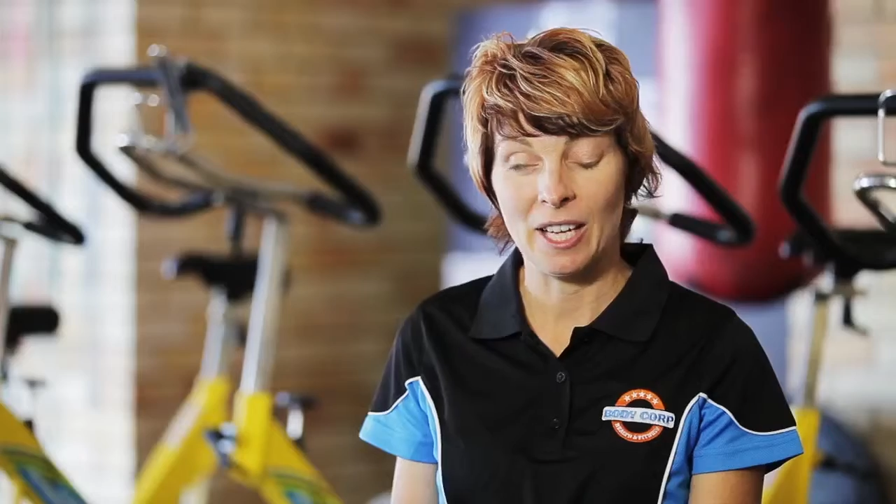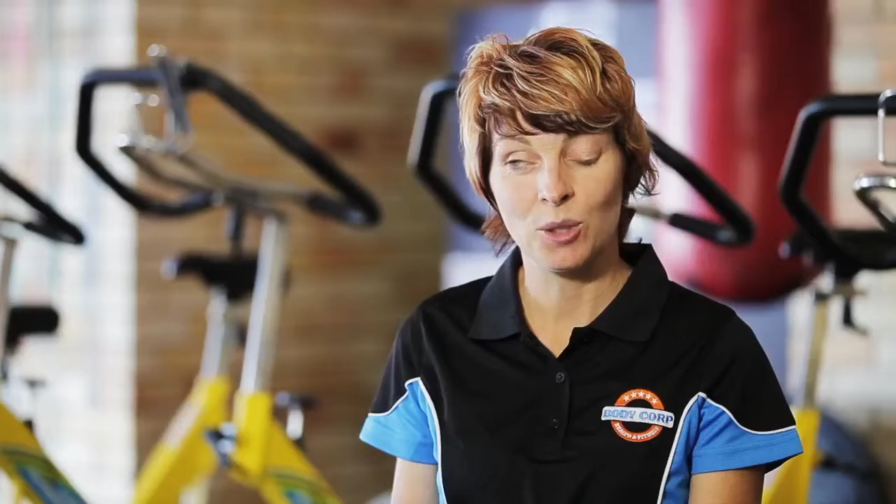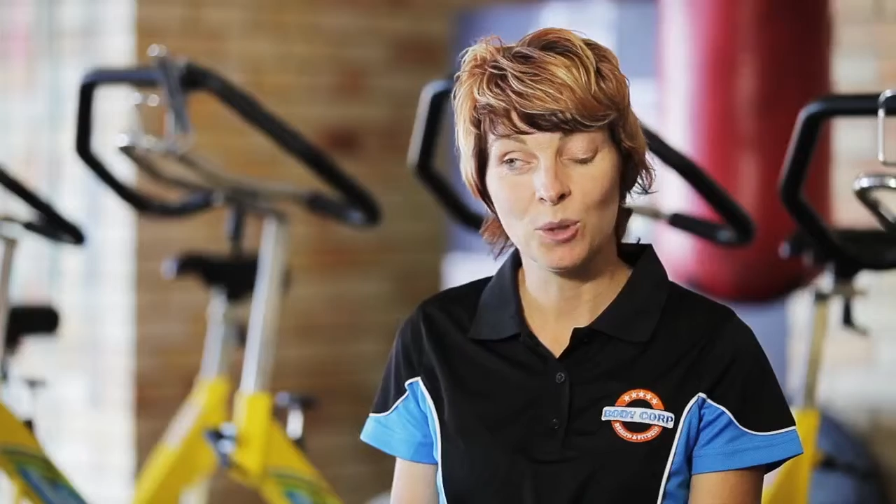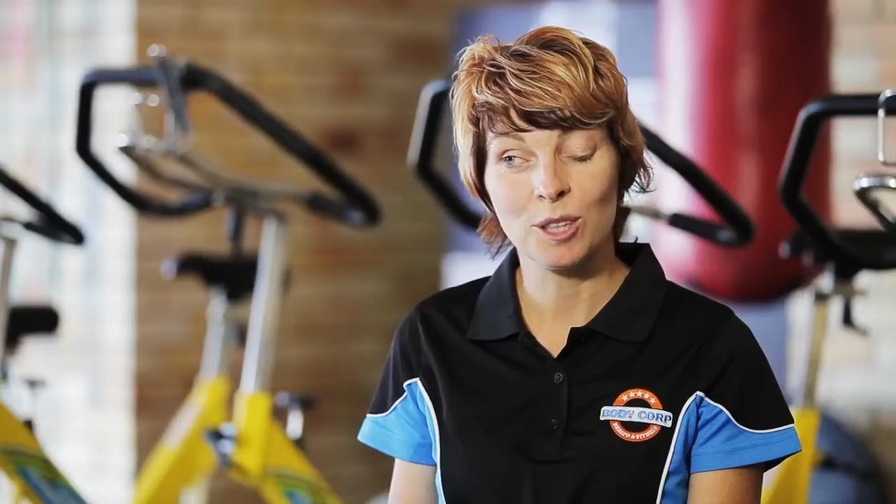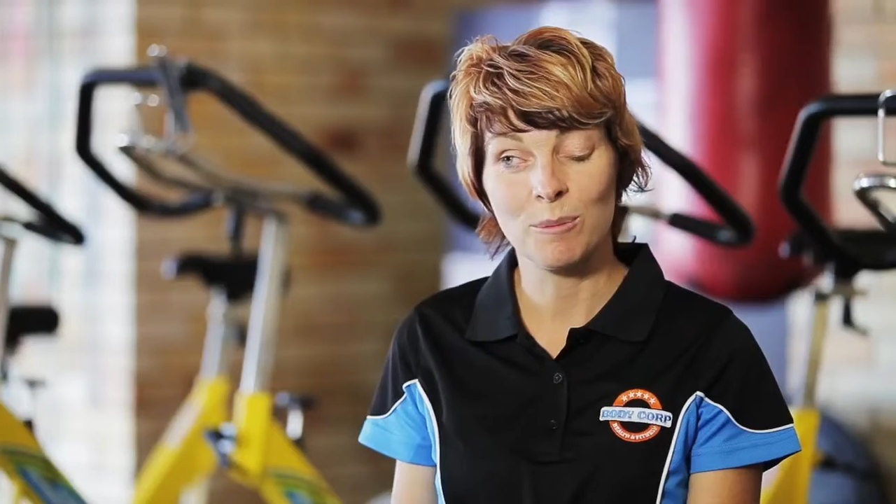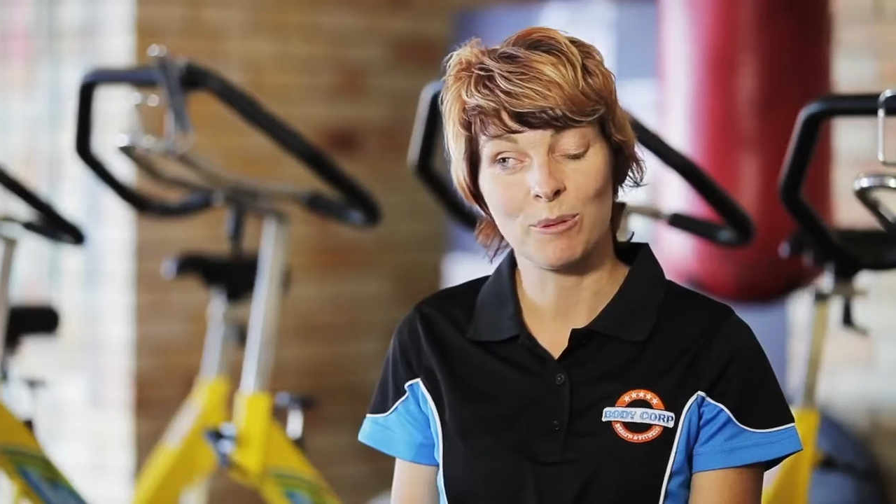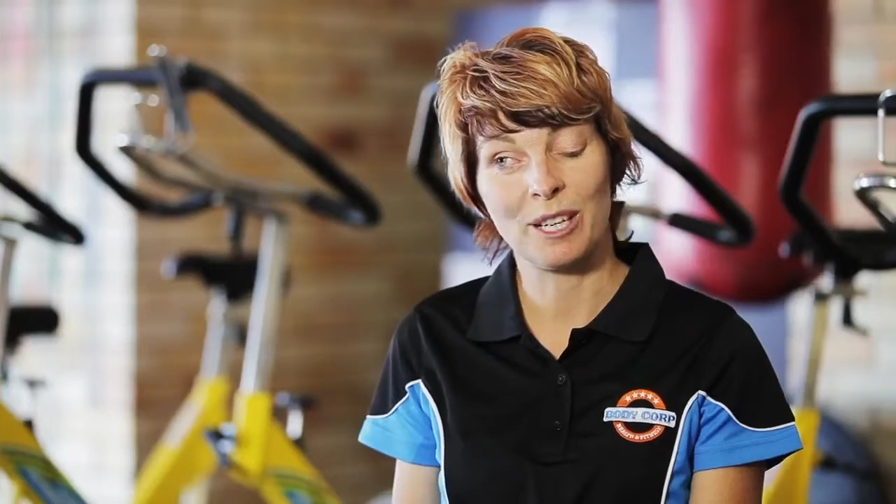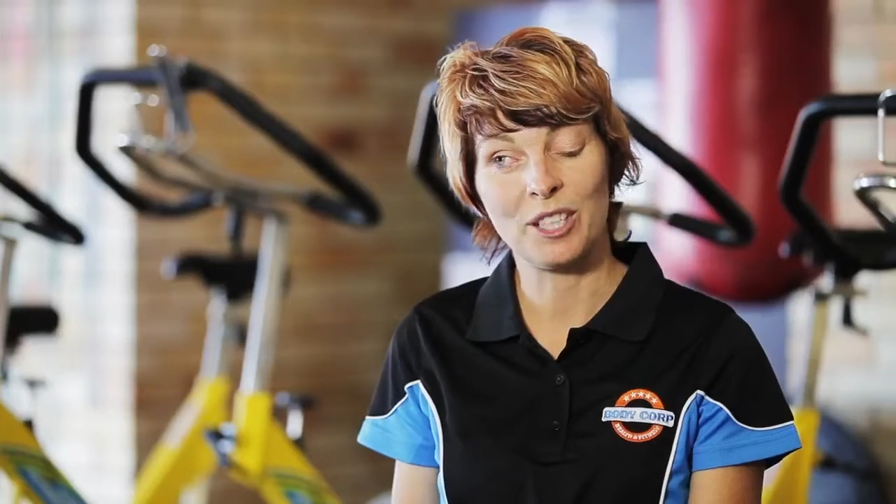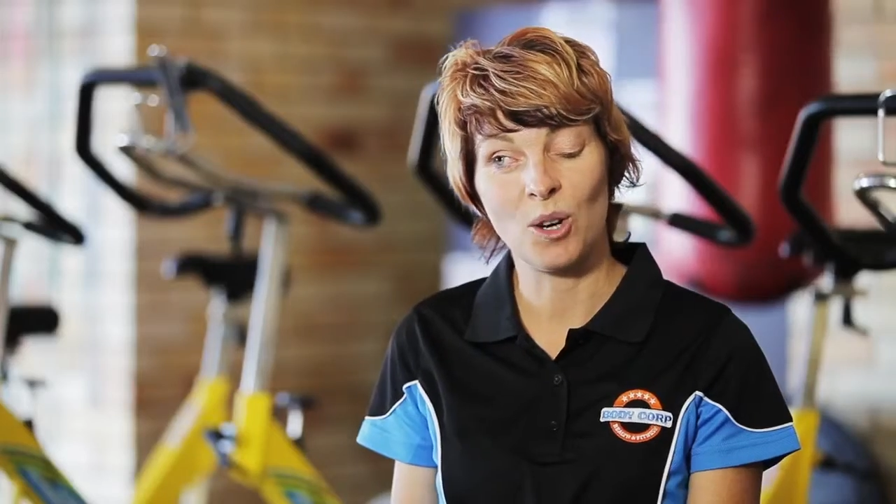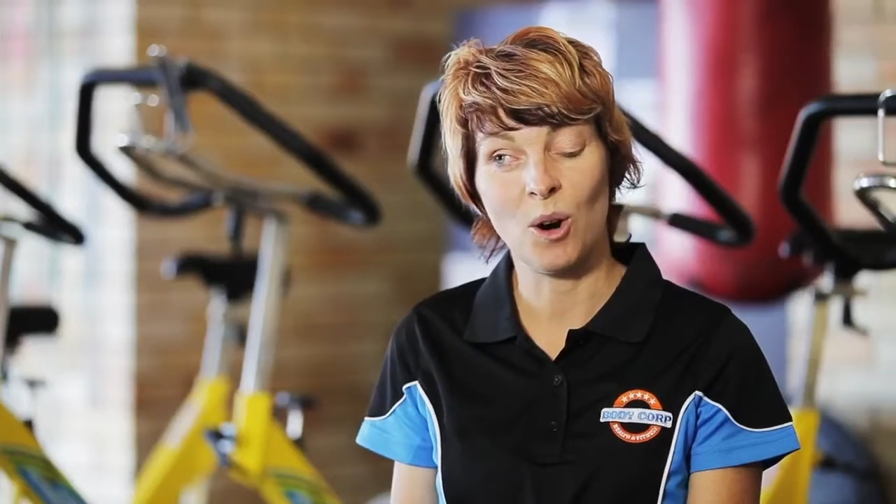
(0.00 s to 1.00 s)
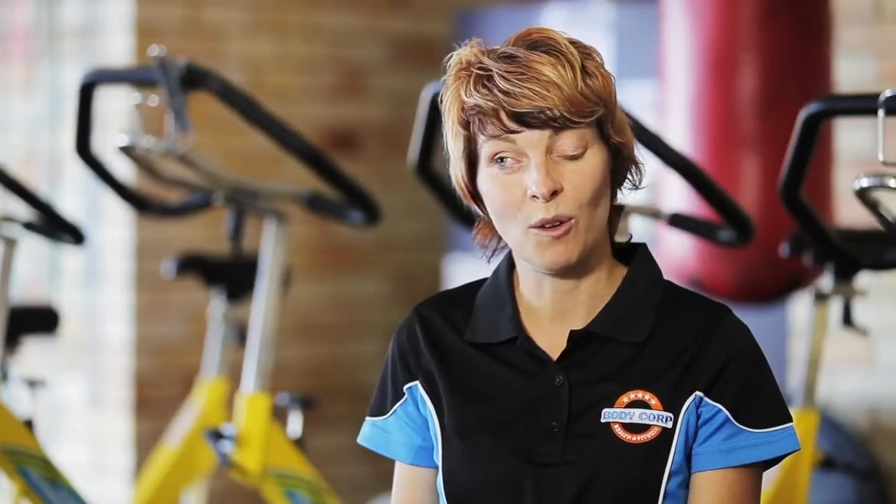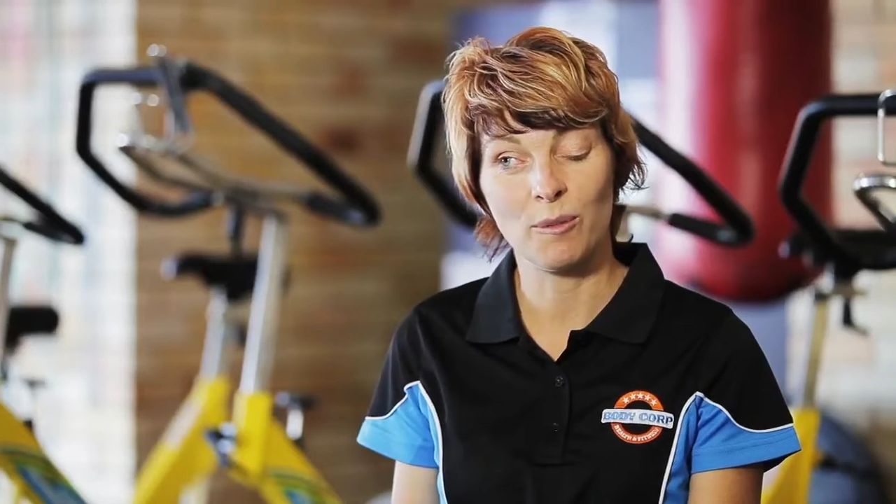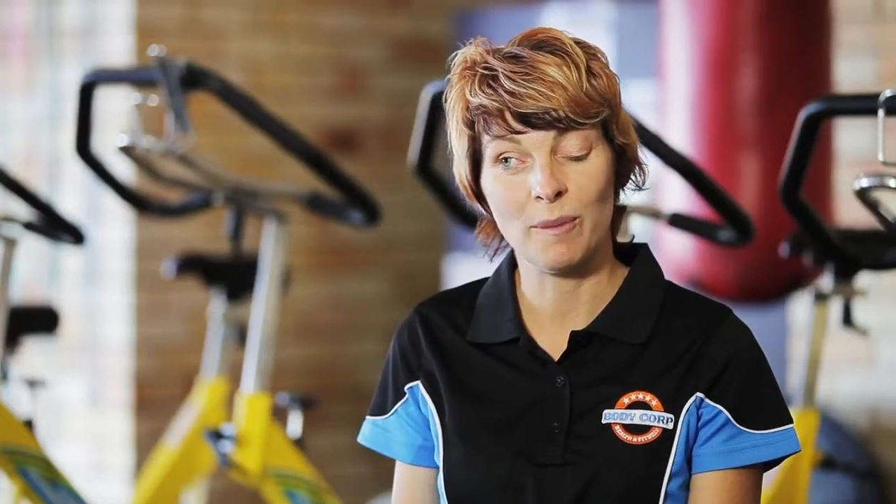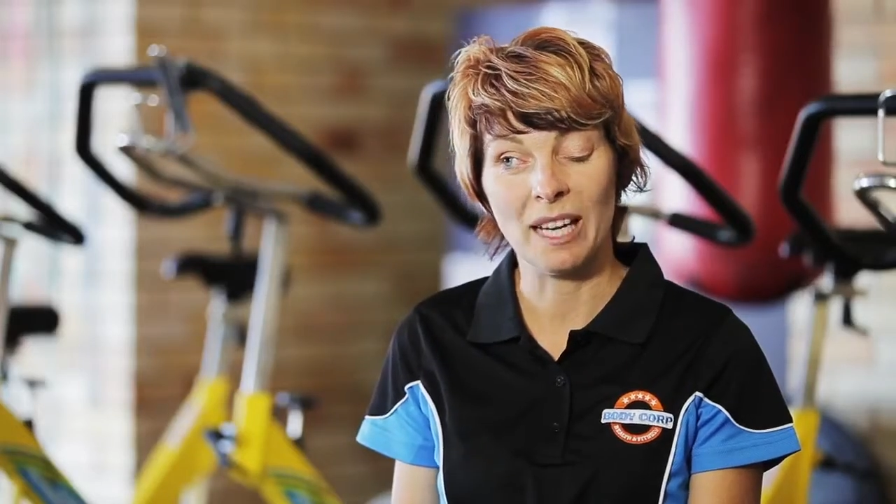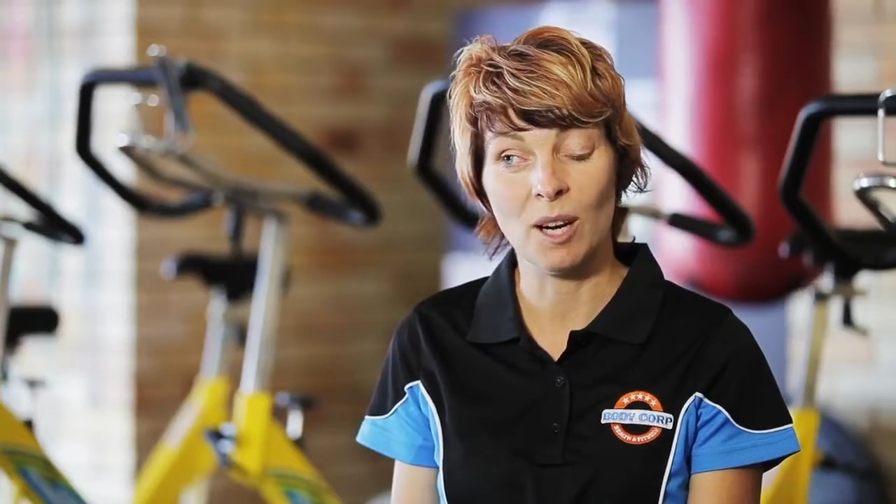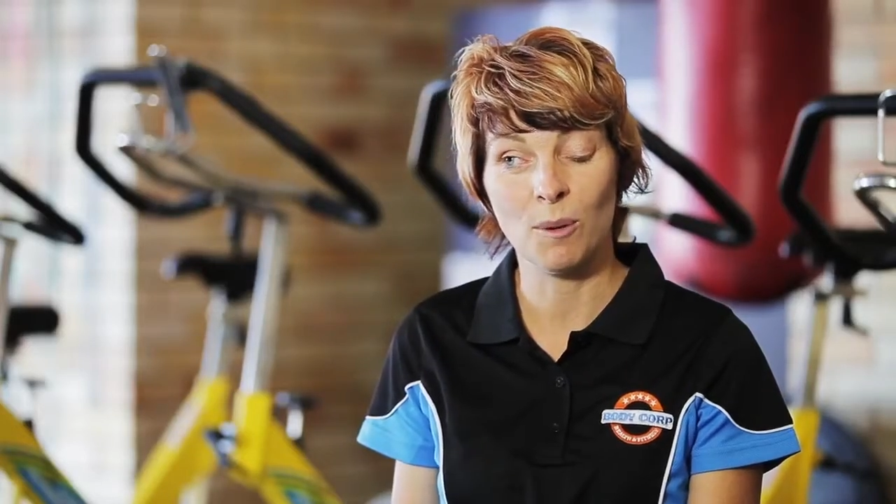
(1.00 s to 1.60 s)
and took the pressure off me.